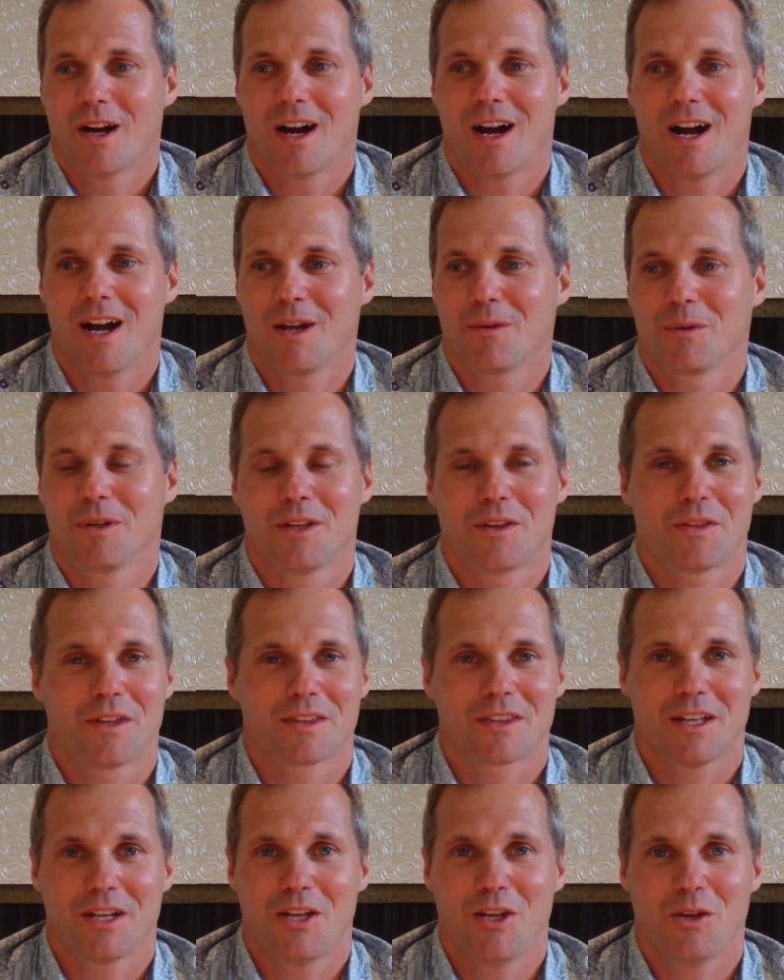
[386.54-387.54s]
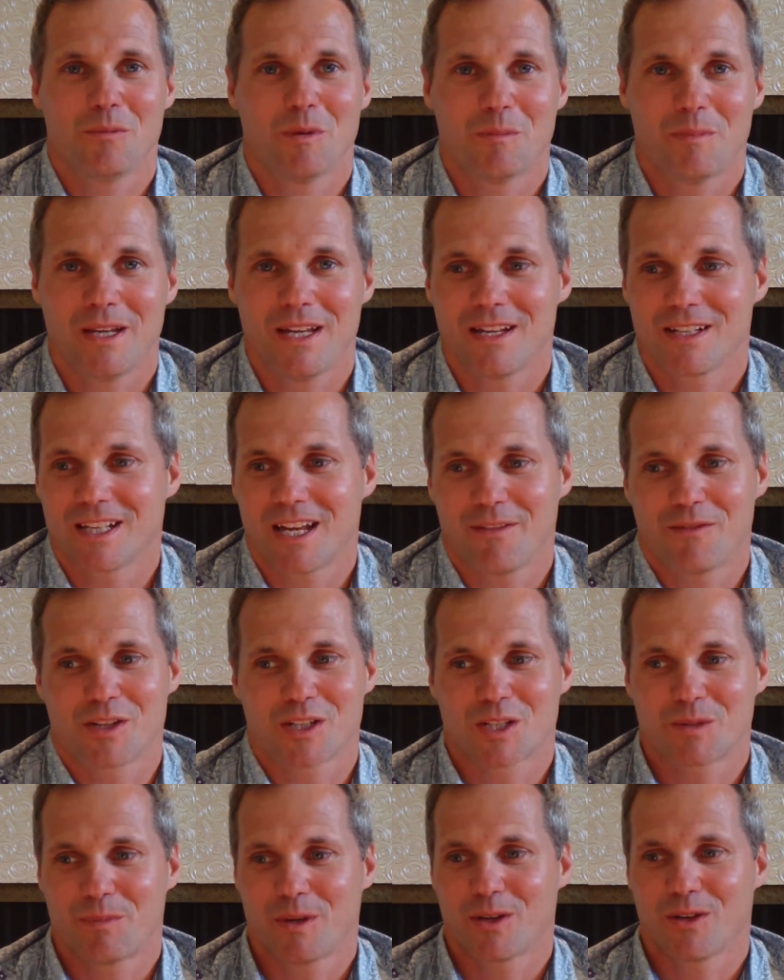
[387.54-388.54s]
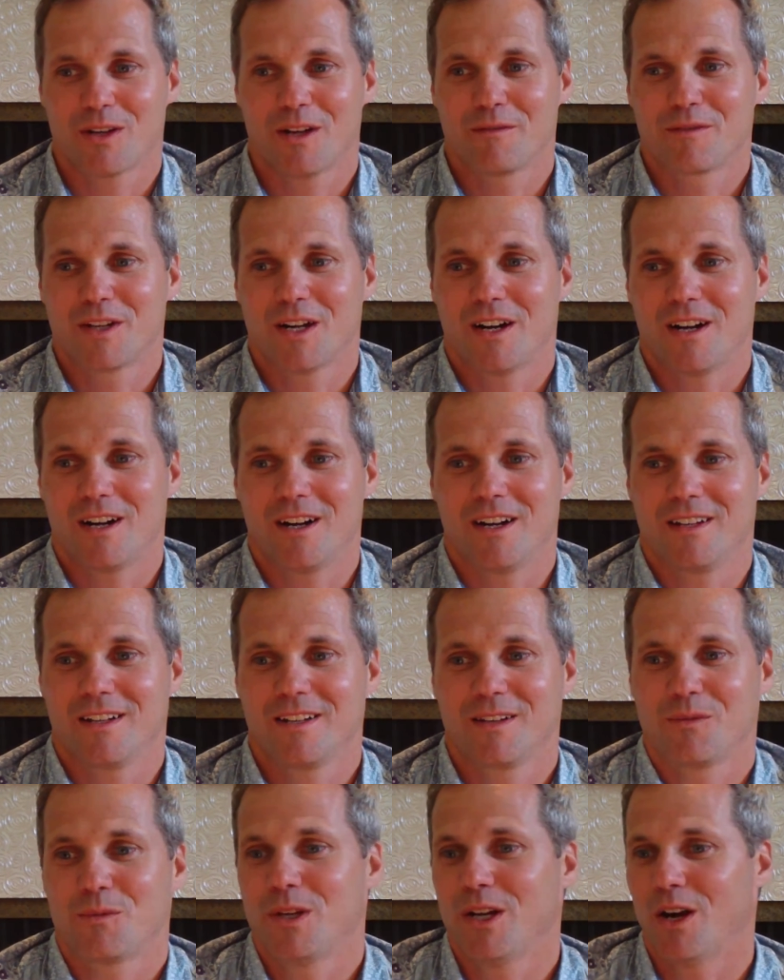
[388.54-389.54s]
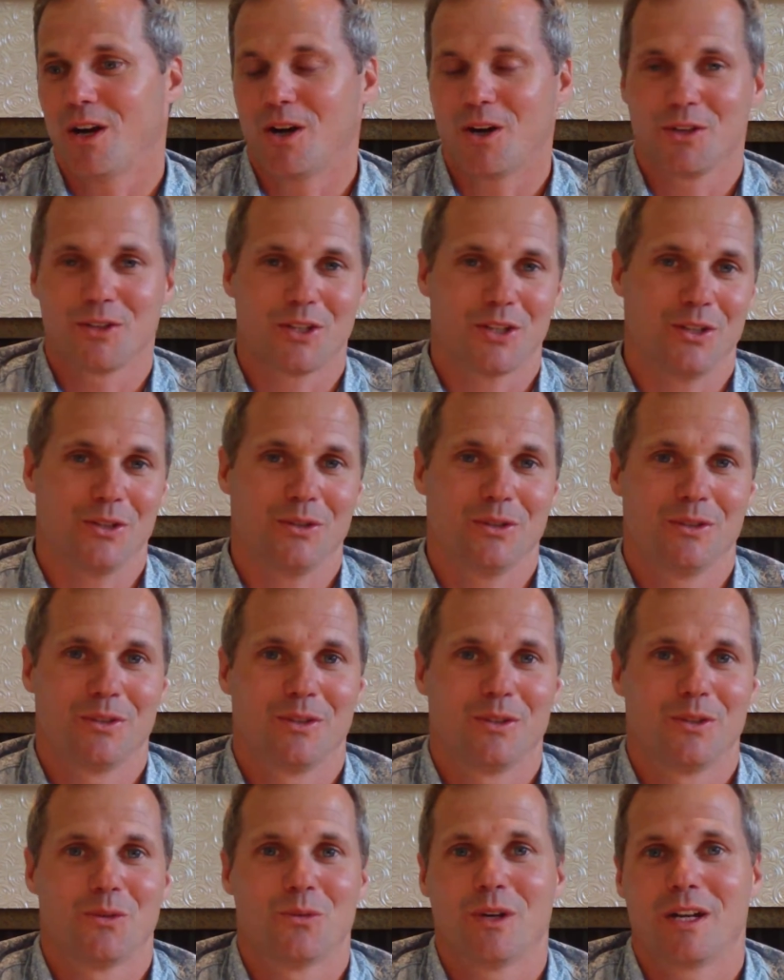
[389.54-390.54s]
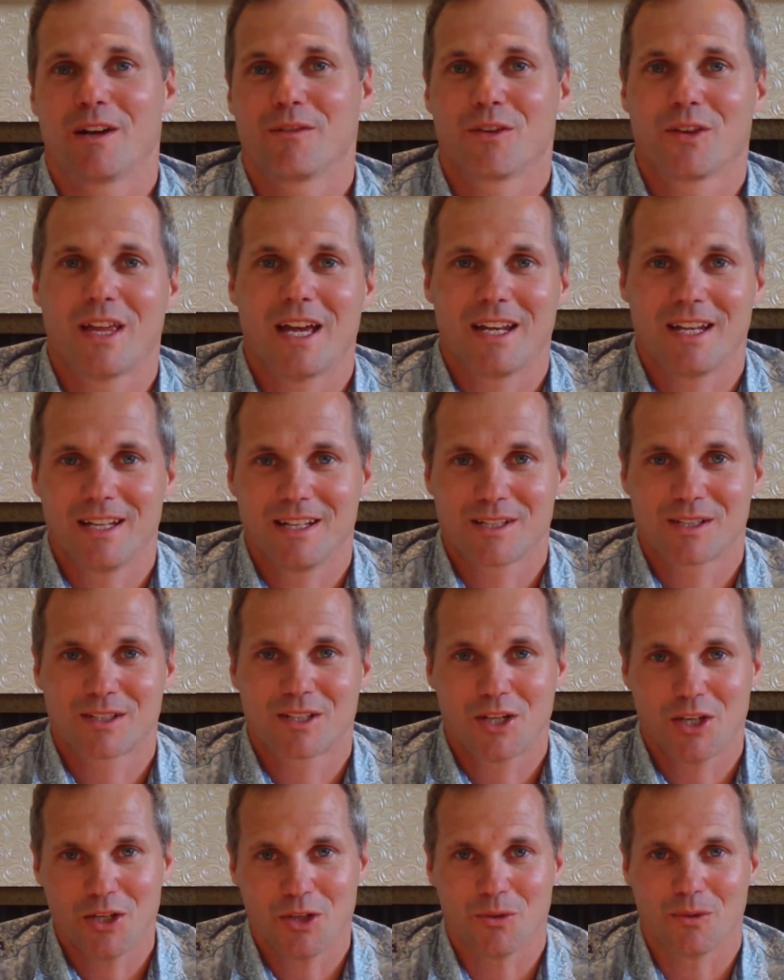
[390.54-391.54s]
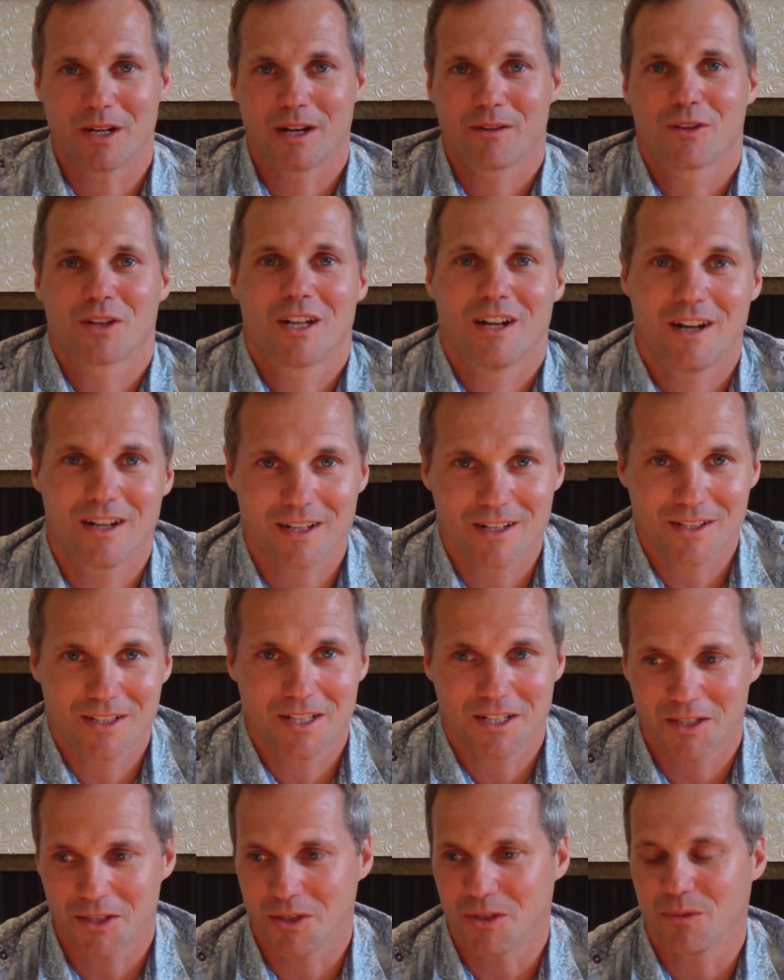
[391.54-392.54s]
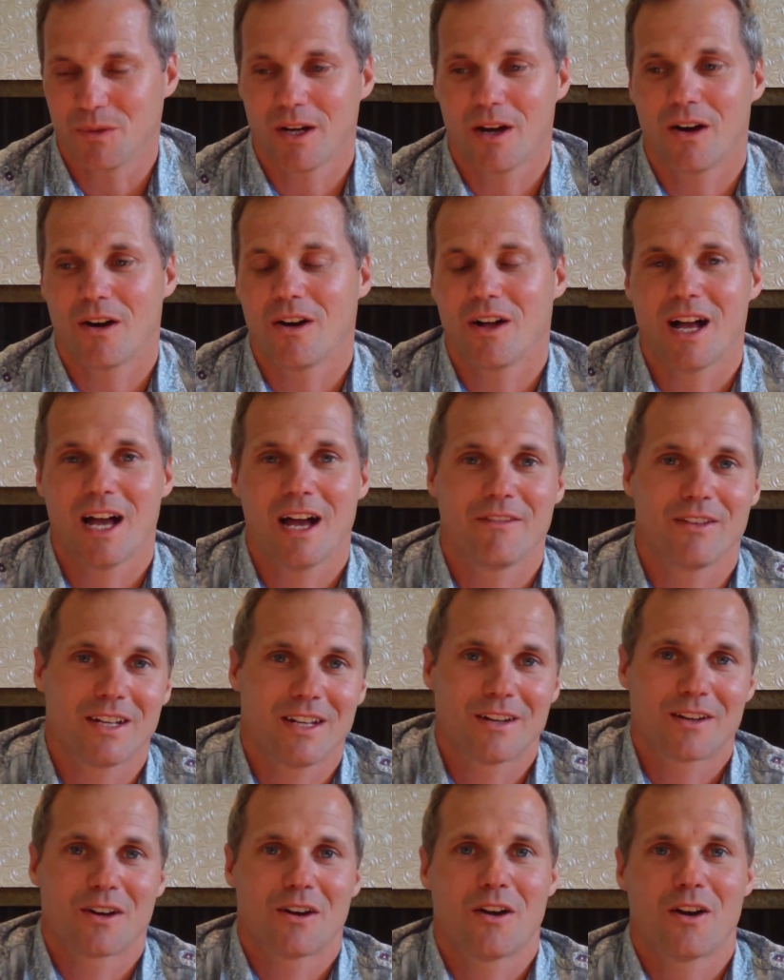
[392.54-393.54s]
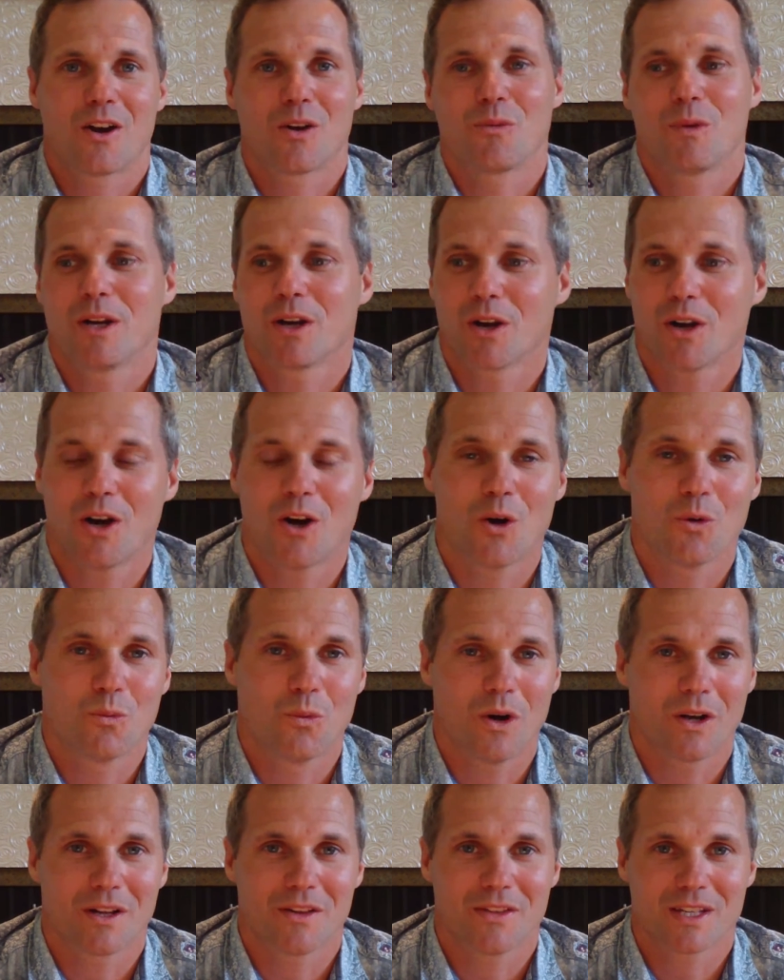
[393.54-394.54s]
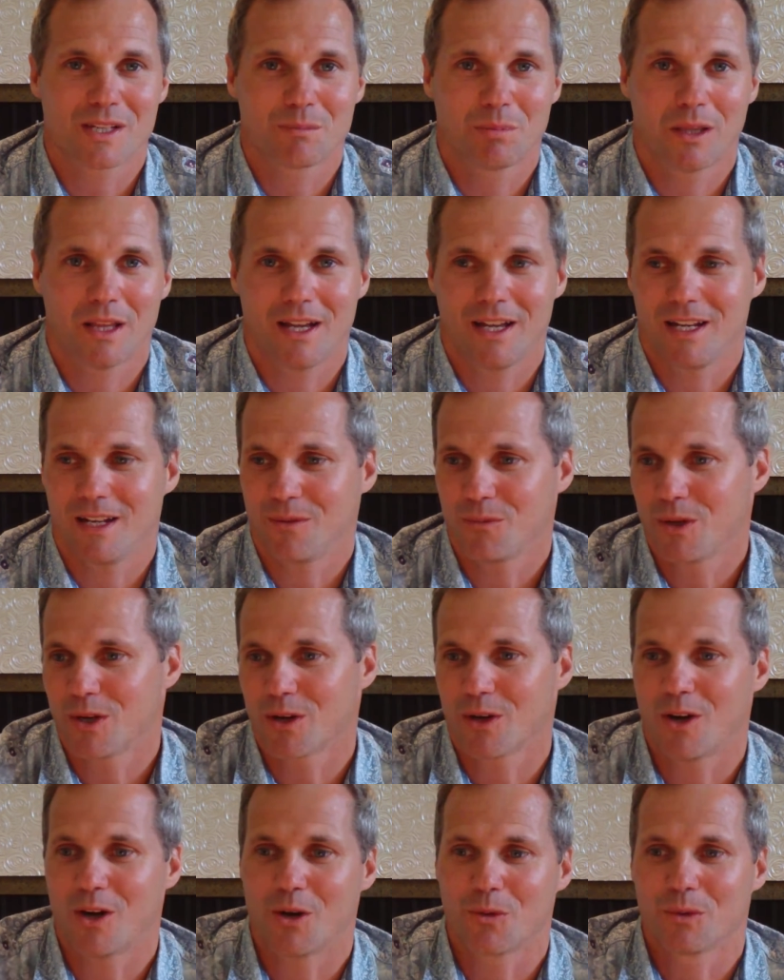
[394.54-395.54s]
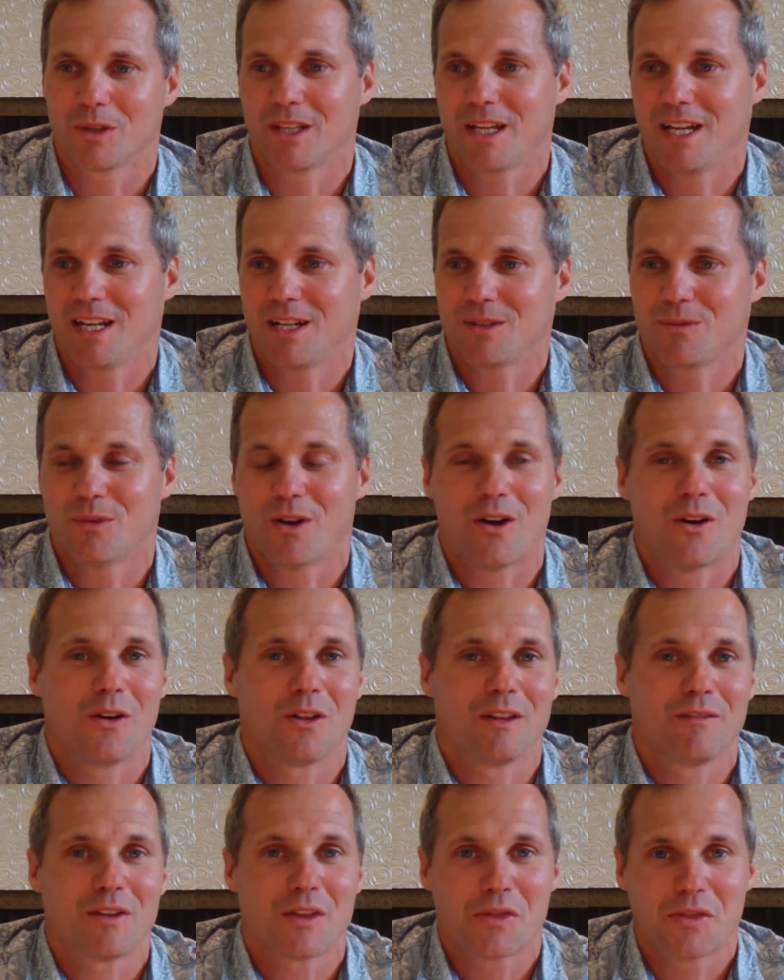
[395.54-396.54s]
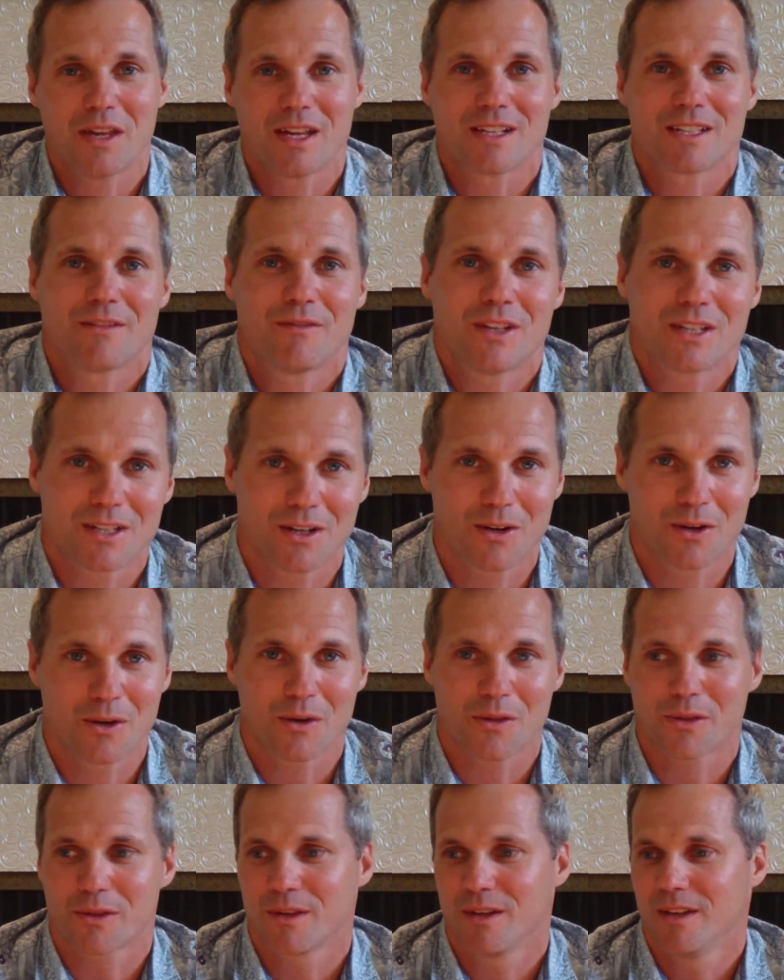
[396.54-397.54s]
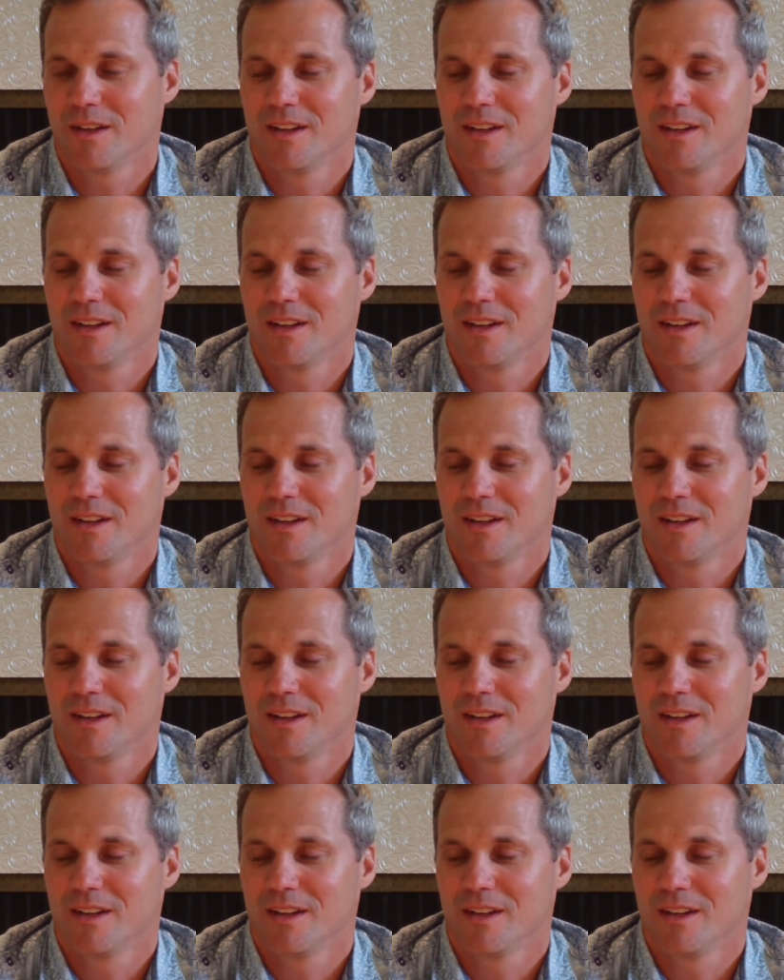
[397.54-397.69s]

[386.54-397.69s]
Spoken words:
I really think that human beings have the Spirit of God. We all do. Whatever that is to you, whatever God is to you, we all have it in our heart. We are all one on this planet. We are all related, all living things of this earth.